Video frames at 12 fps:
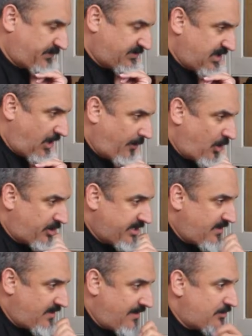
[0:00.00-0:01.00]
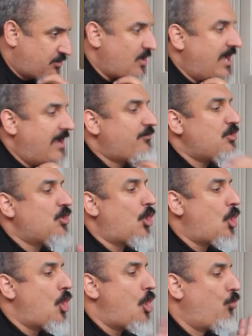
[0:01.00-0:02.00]
Selma on the 11th. So after you're
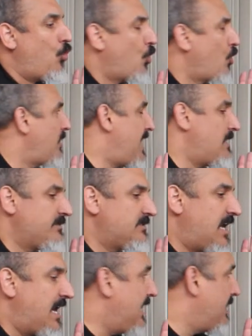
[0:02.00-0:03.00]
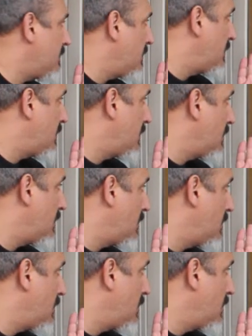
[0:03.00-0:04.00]
all worn out and tired,
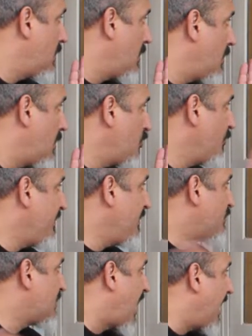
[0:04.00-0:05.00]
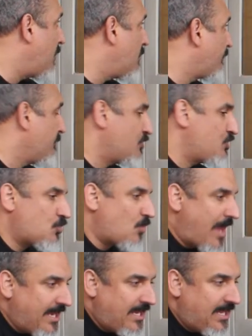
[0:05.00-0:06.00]
you'll be tired from
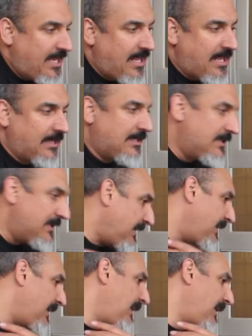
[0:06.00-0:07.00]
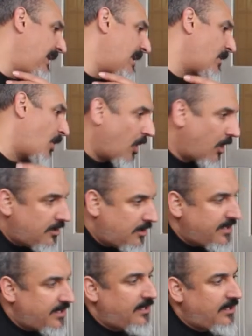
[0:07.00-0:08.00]
shredding and cleaning and
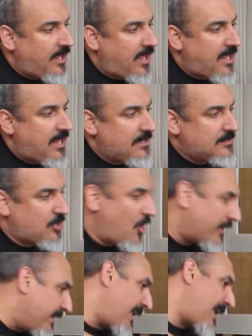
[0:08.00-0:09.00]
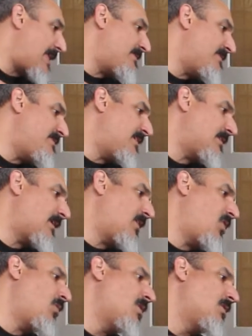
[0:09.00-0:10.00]
arting and talking to Kathy
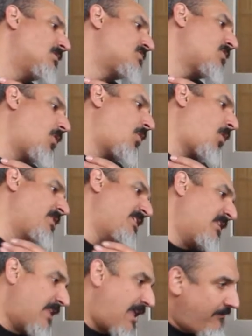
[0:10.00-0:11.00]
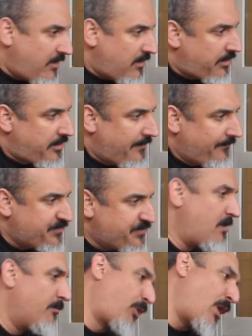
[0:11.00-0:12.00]
Skitko. So on the 11th,
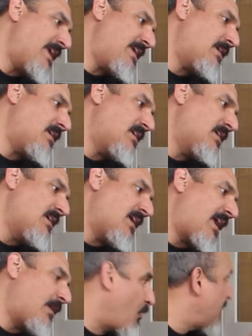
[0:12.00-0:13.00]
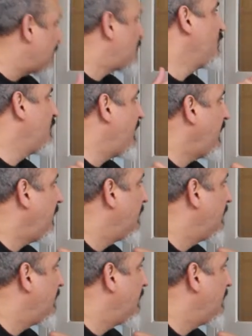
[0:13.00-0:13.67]
take a break and watch a movie.